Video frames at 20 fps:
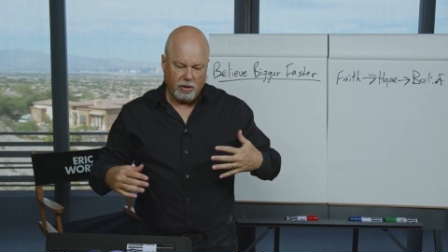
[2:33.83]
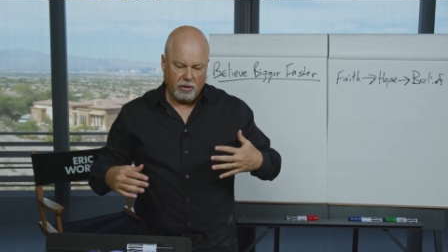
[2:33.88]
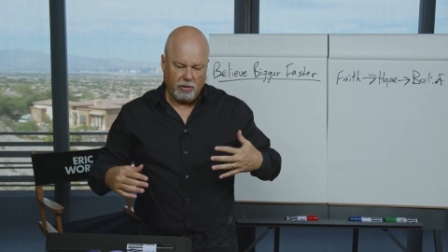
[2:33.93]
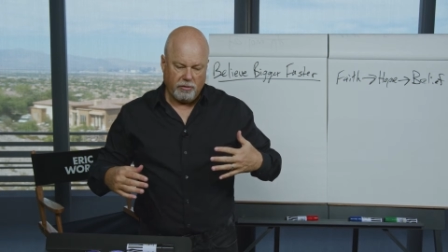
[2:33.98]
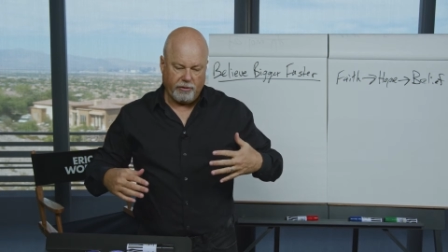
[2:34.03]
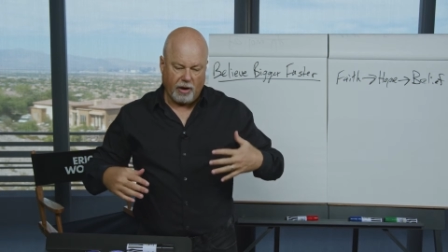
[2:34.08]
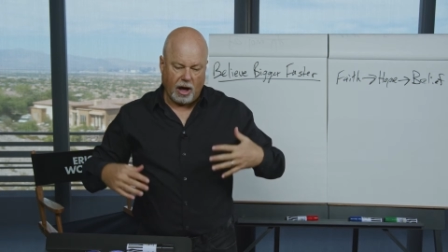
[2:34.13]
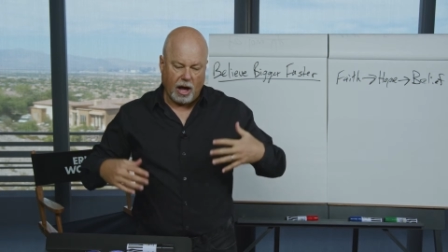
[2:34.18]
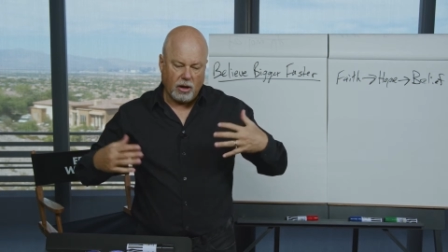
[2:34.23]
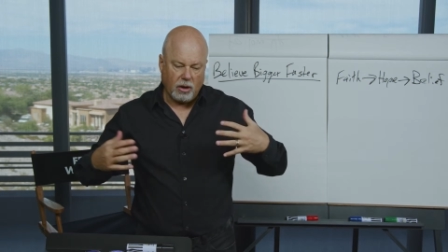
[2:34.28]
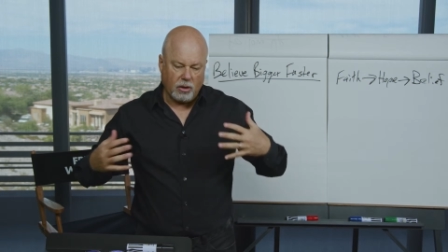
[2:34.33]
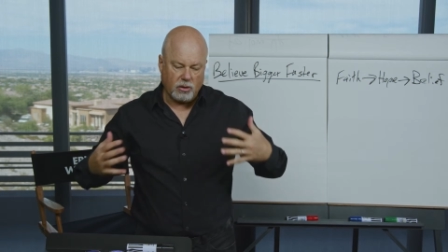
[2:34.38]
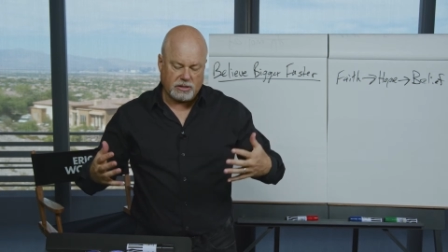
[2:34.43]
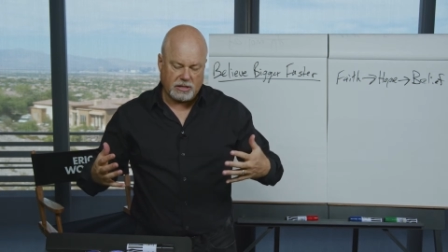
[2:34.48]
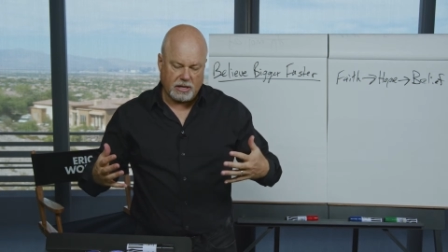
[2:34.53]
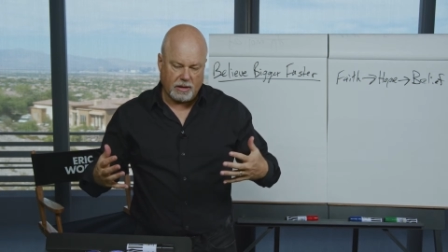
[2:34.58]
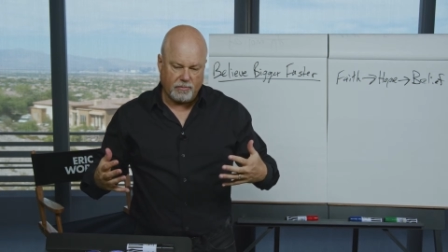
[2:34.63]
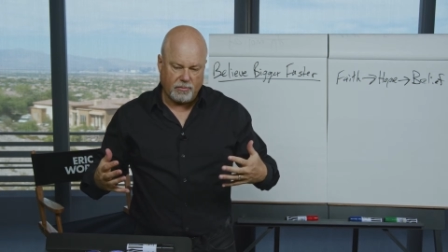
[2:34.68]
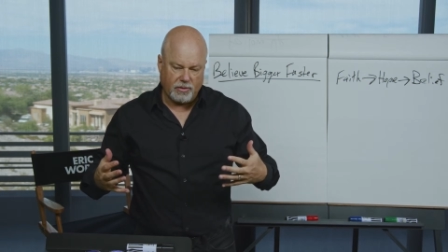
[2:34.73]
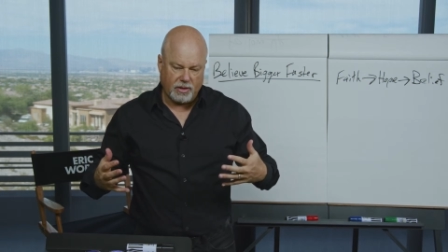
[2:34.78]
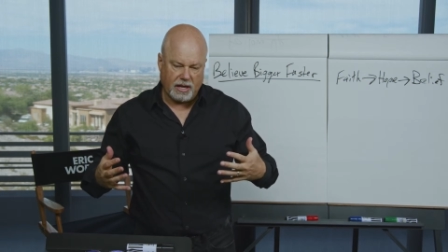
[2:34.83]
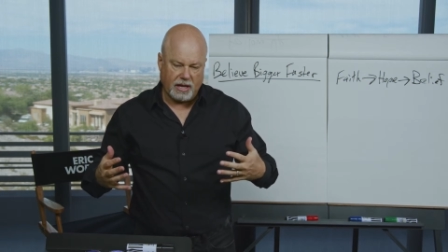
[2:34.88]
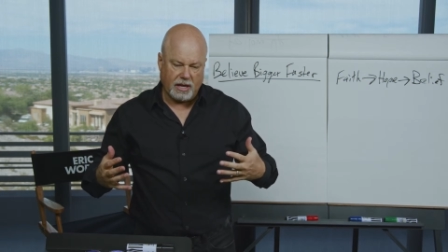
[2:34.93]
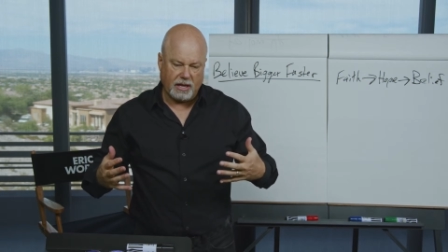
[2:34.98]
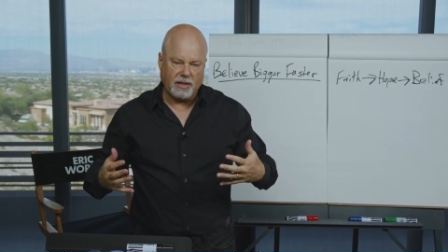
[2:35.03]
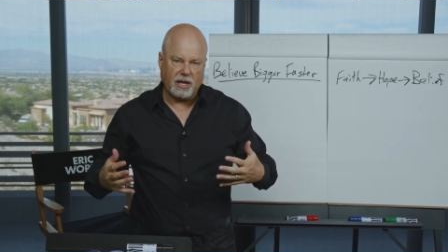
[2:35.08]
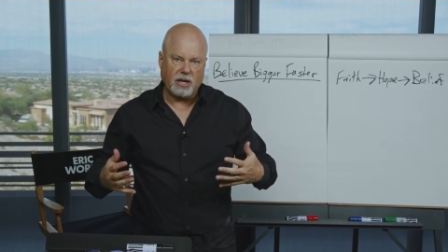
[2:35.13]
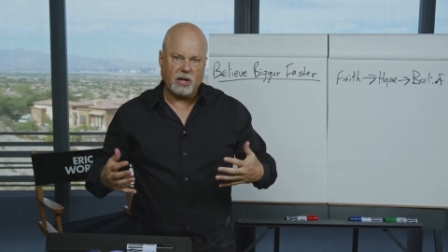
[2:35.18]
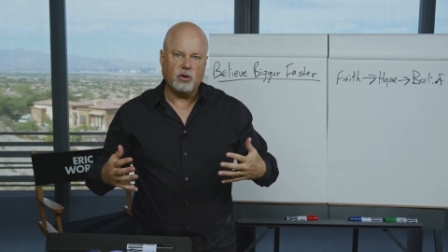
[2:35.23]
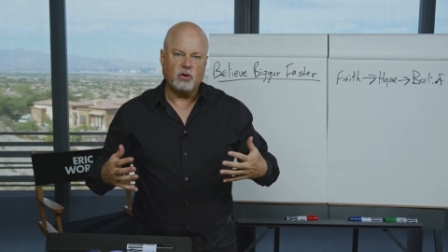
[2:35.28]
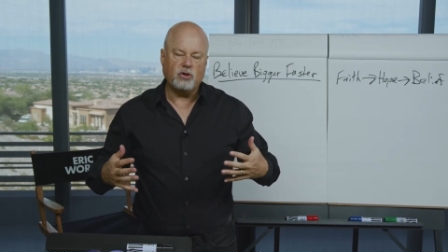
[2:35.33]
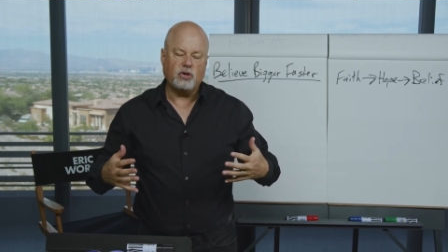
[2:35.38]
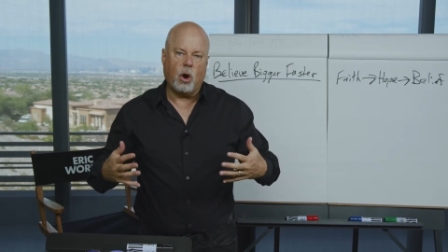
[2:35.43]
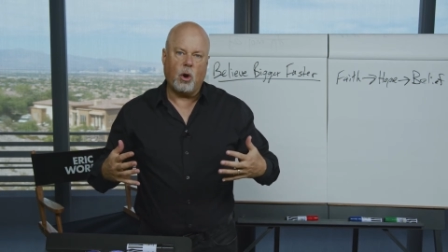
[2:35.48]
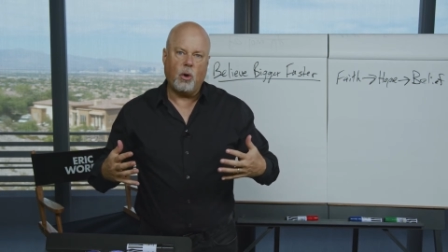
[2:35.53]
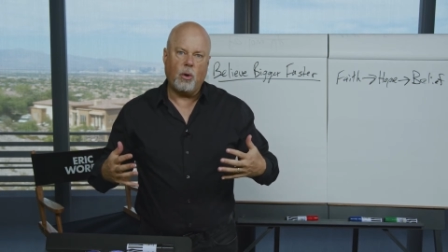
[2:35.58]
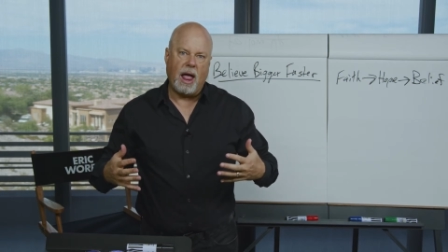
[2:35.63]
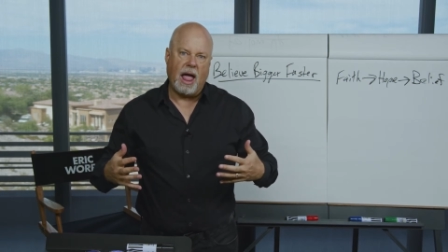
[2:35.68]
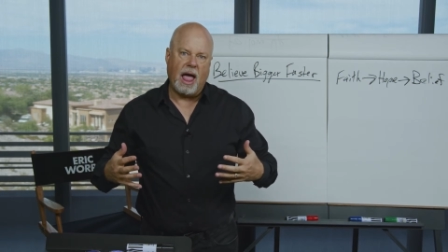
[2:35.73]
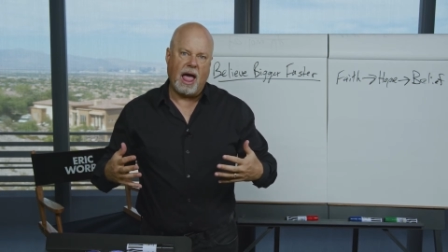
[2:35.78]
follow something that you
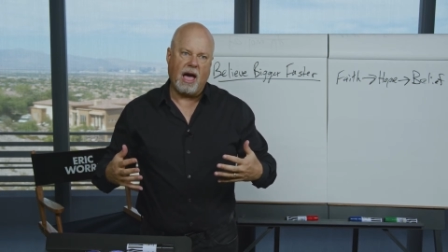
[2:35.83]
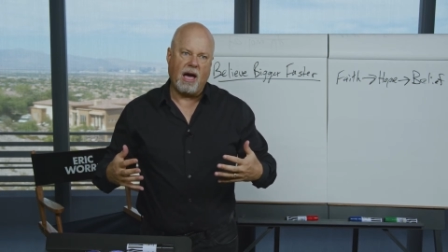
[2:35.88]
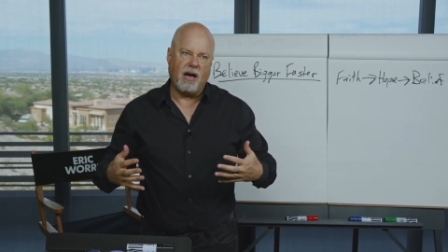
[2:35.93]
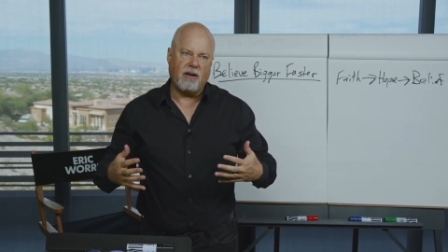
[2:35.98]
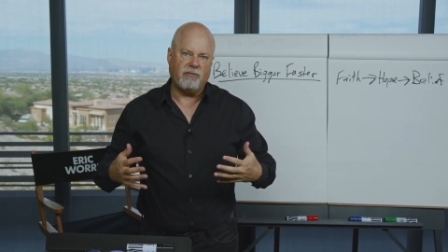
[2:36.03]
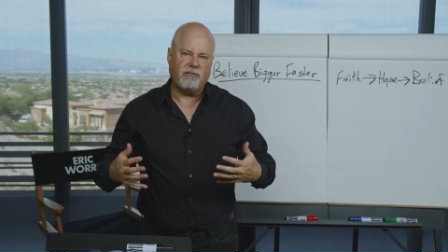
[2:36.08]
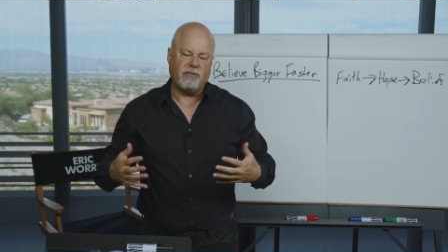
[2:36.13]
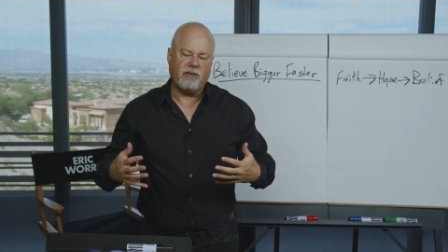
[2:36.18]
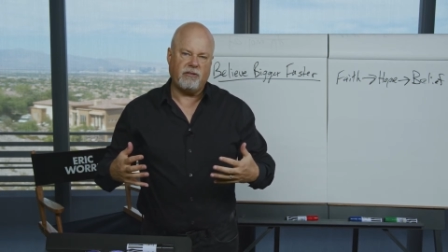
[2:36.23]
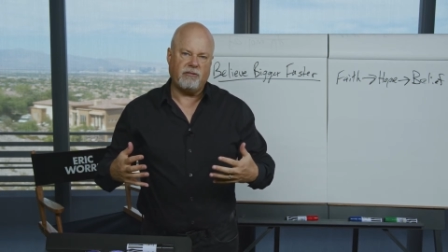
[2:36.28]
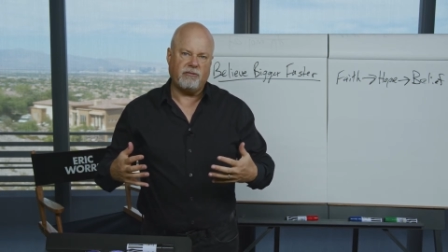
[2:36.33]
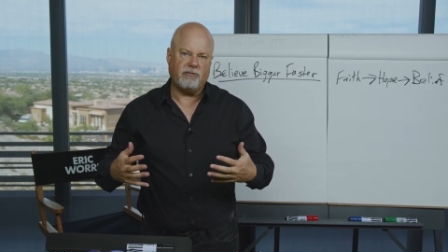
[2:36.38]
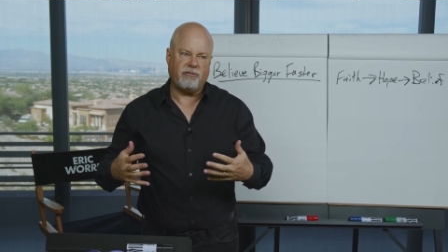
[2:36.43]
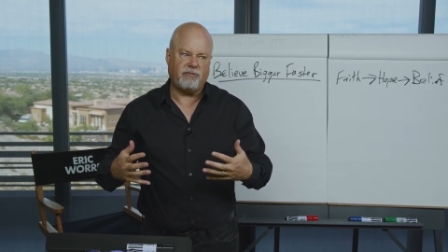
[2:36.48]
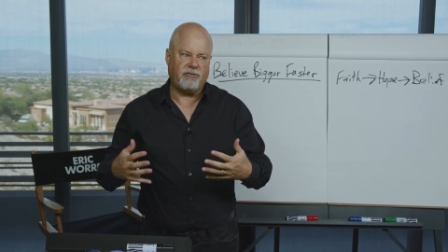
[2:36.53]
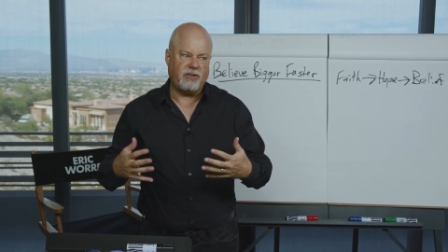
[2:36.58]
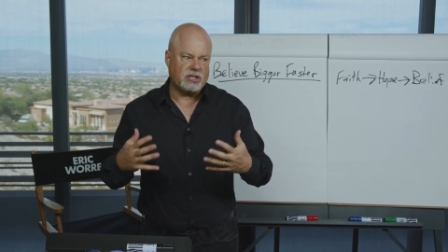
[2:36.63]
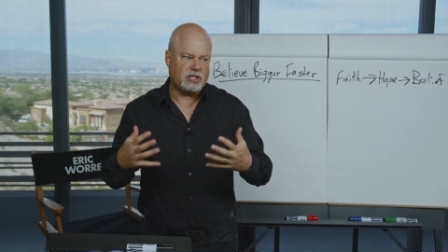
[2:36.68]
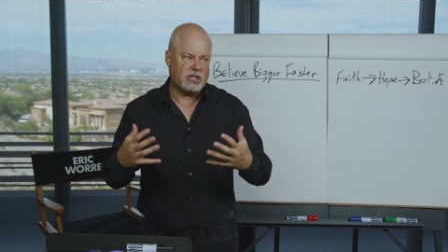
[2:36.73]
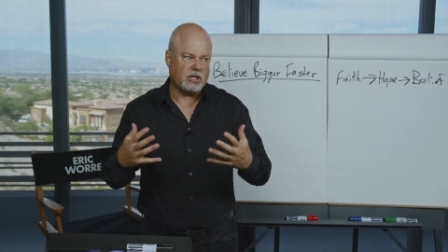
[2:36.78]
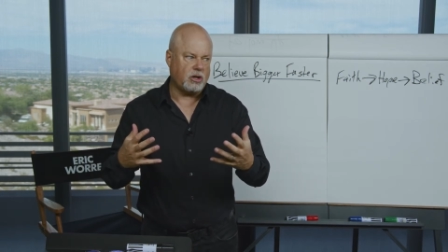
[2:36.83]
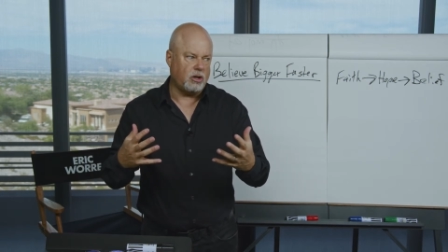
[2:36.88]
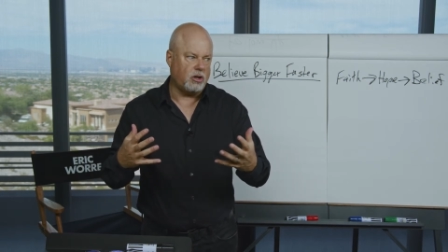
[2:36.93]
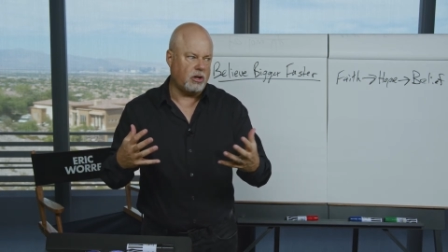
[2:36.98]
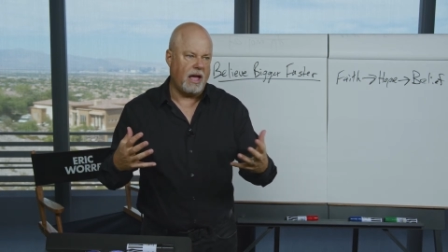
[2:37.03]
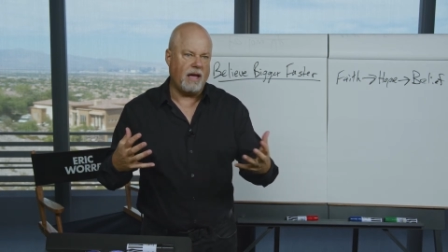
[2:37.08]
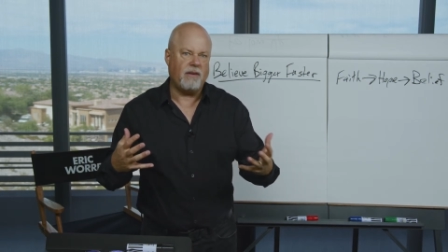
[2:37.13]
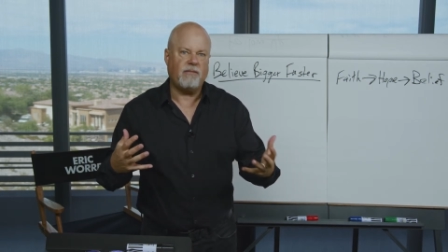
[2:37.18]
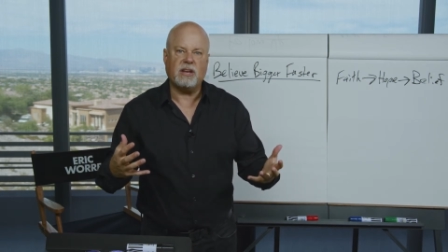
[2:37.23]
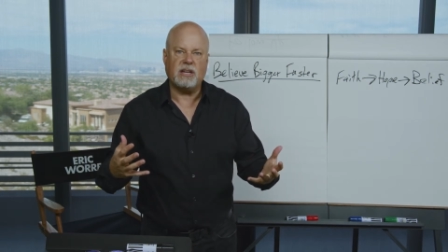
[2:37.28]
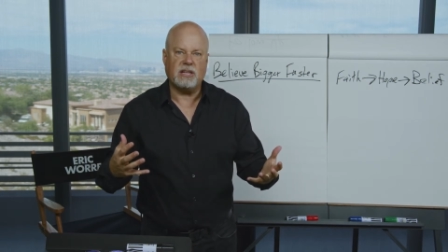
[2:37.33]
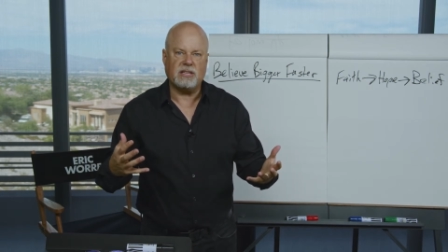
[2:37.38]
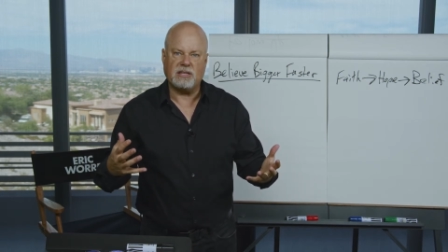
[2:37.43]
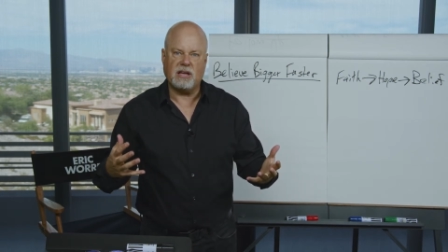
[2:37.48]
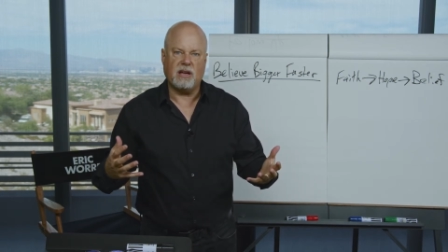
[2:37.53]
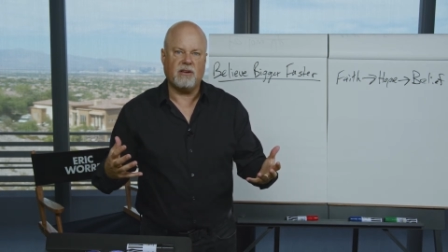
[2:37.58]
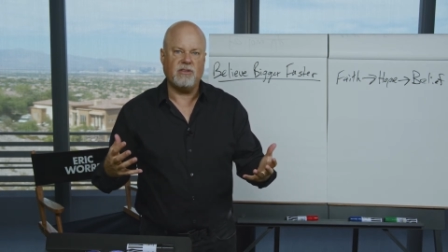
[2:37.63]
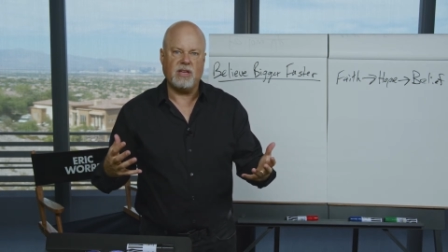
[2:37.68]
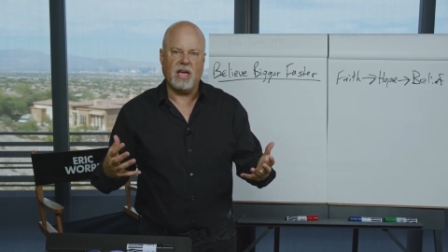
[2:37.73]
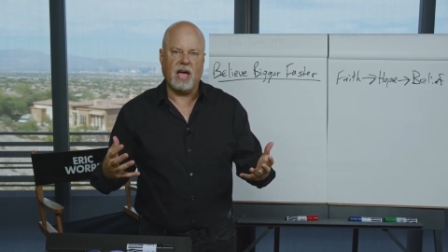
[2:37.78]
don't have physical evidence
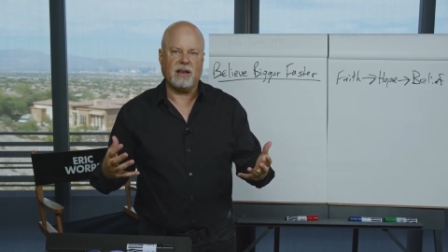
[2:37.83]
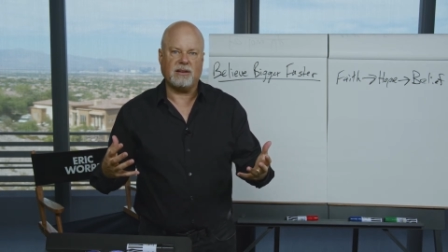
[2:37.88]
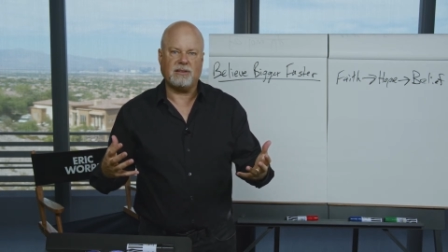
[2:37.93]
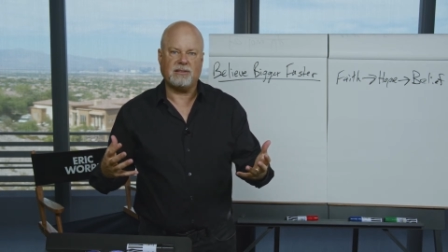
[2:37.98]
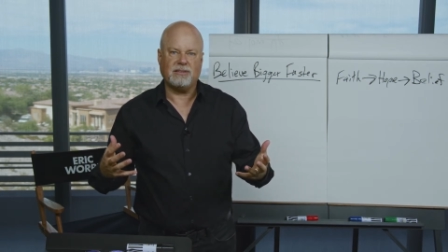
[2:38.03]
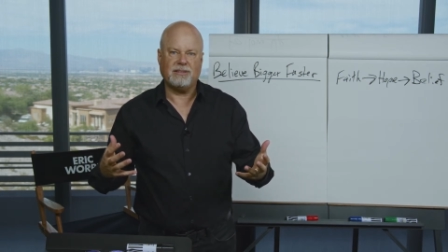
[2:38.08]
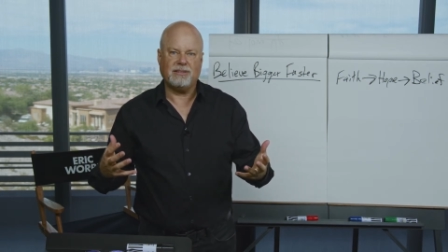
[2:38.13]
of yet.